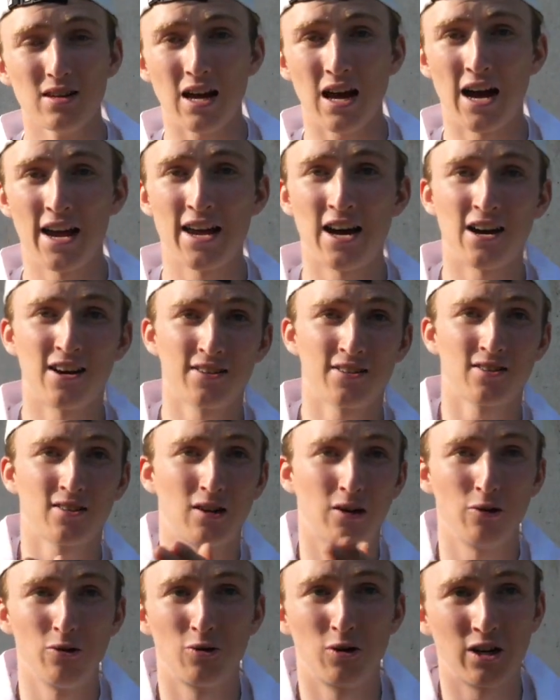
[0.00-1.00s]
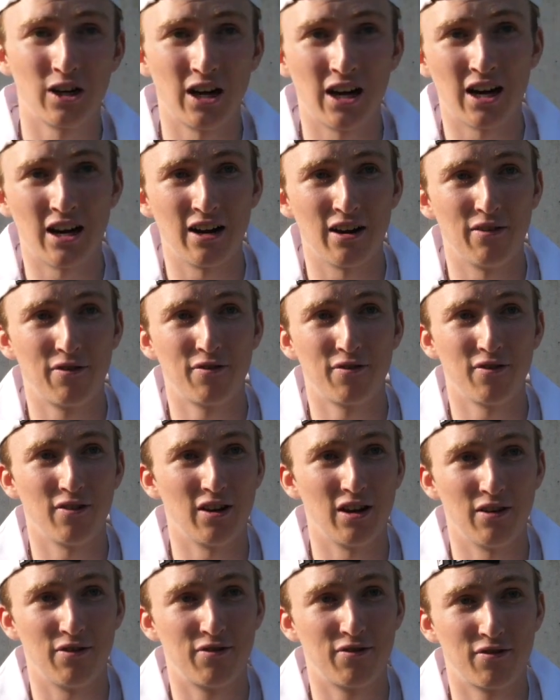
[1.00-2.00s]
I asked Luca
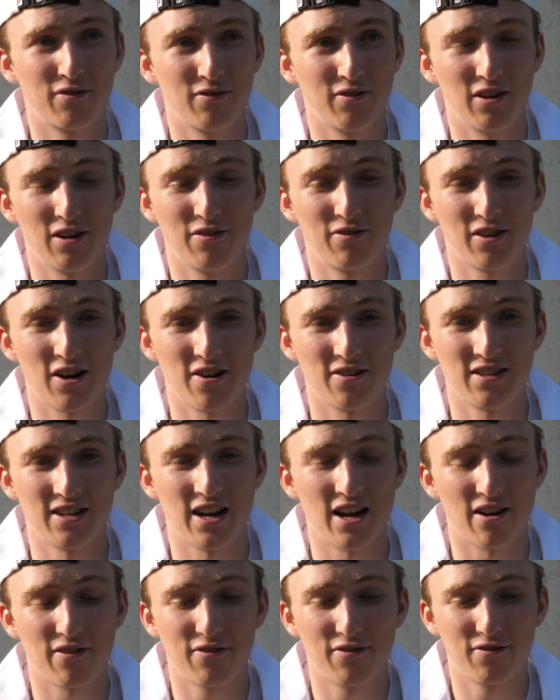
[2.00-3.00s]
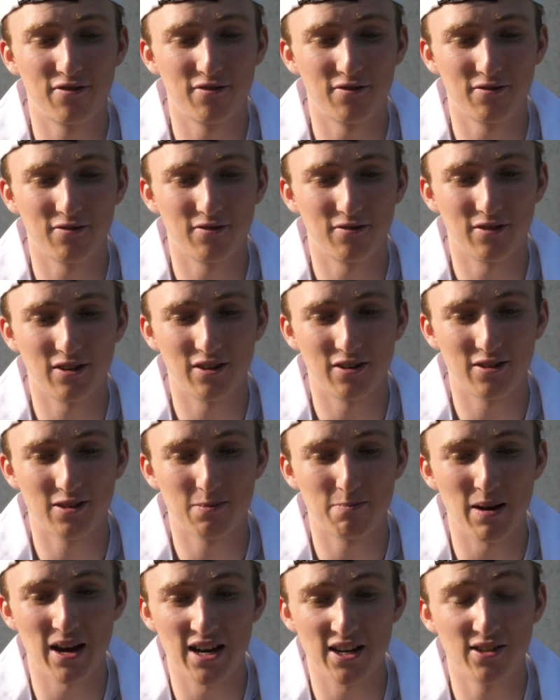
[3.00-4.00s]
if there's enough
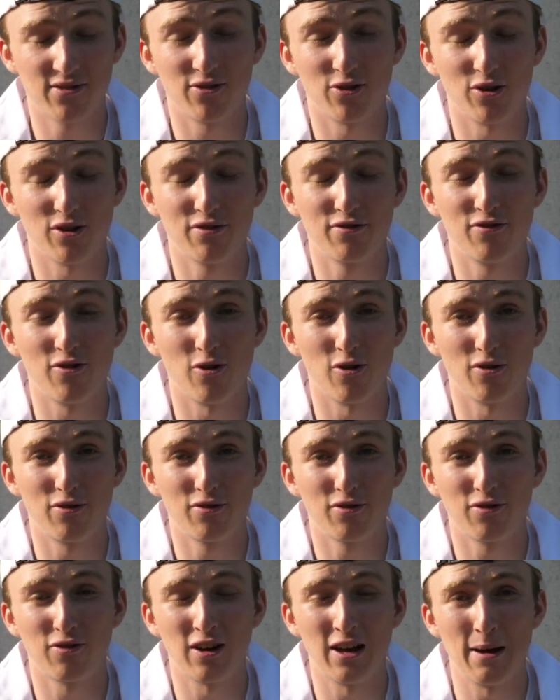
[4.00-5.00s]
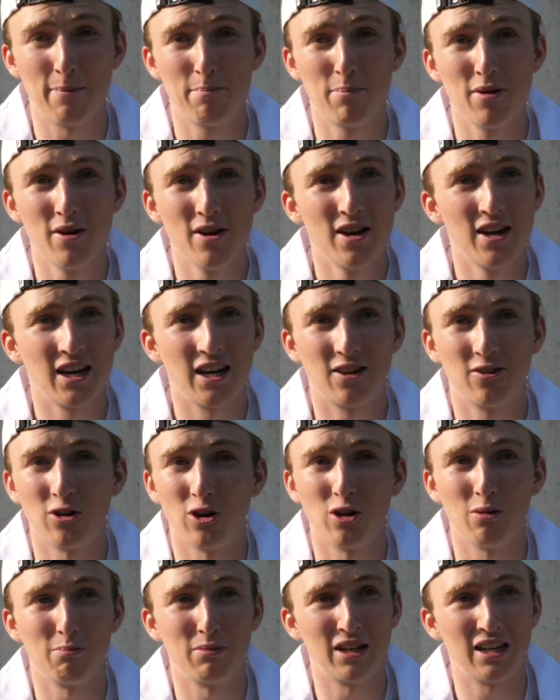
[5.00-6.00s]
space for the fourth flip. He
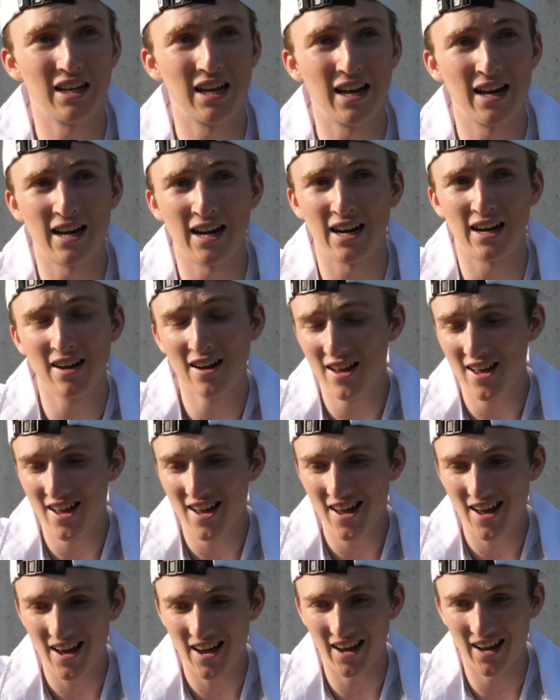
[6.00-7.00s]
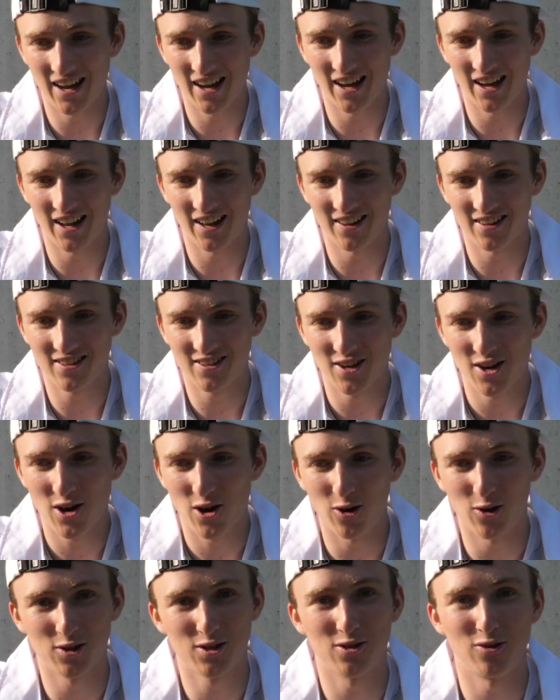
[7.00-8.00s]
told me yeah. And
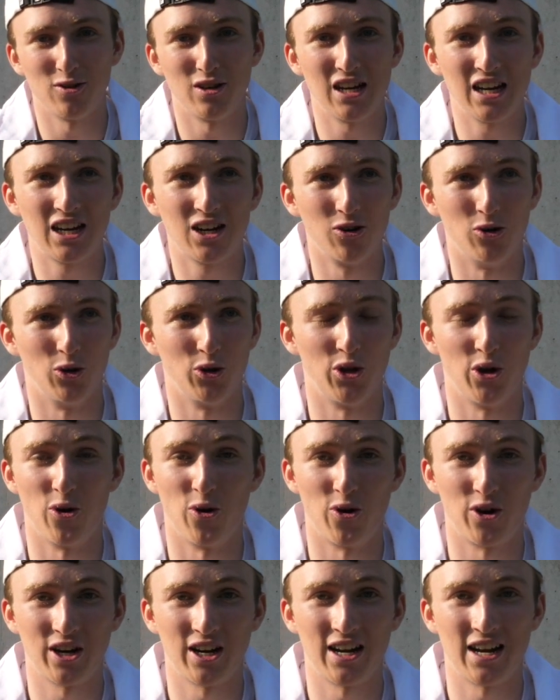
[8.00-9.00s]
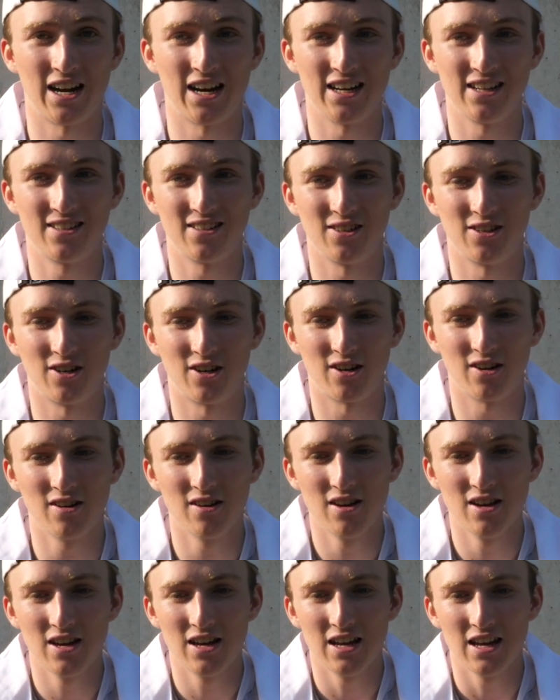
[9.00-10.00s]
also Nico, the organizer,
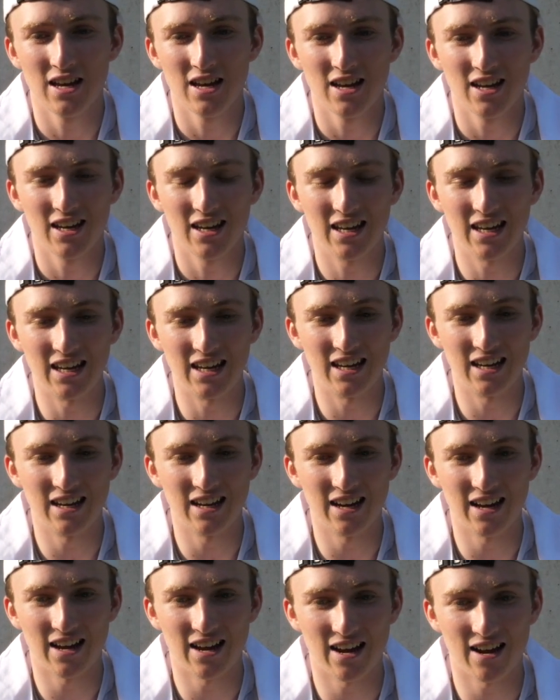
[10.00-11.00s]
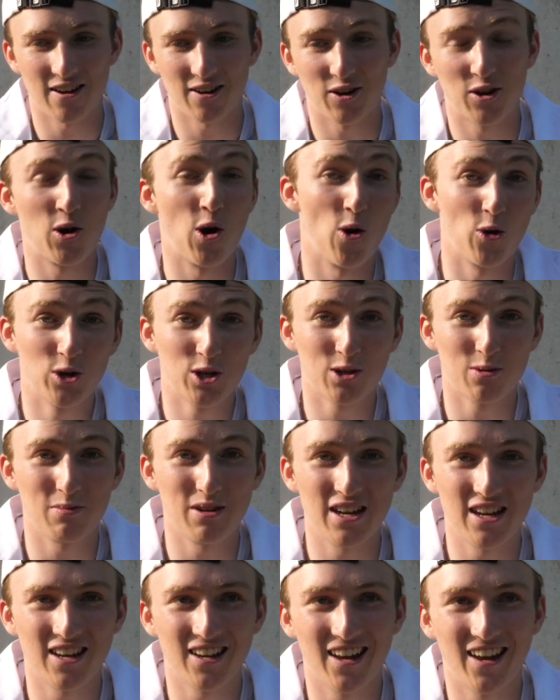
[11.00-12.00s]
he coached
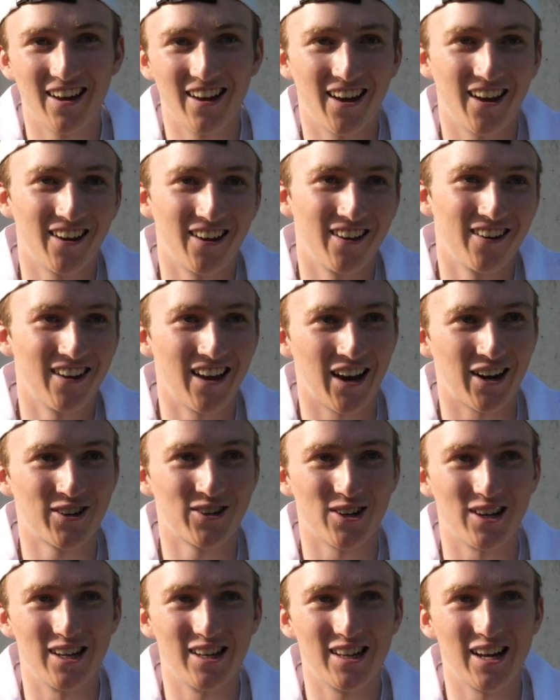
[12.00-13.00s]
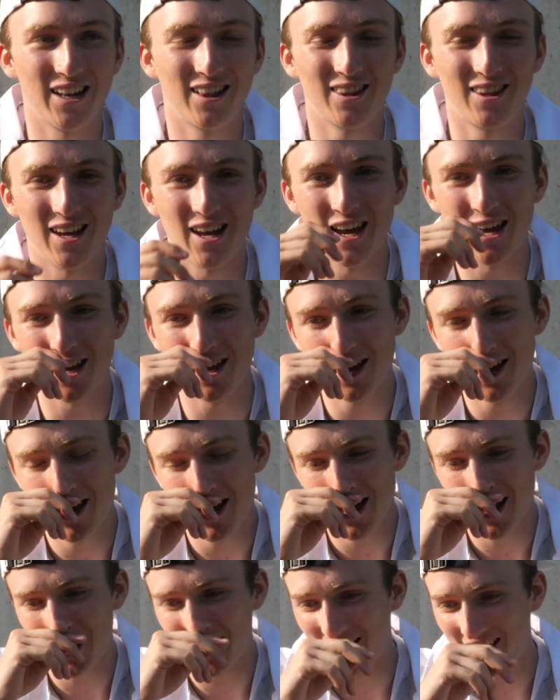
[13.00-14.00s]
me actually that day,
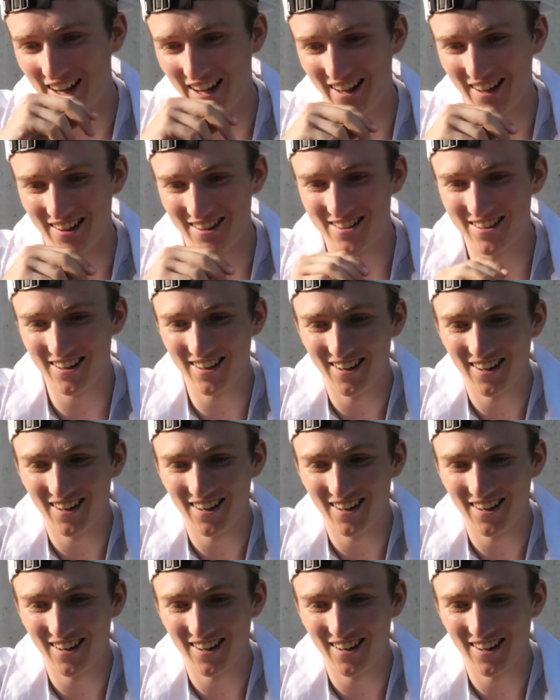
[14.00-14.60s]
and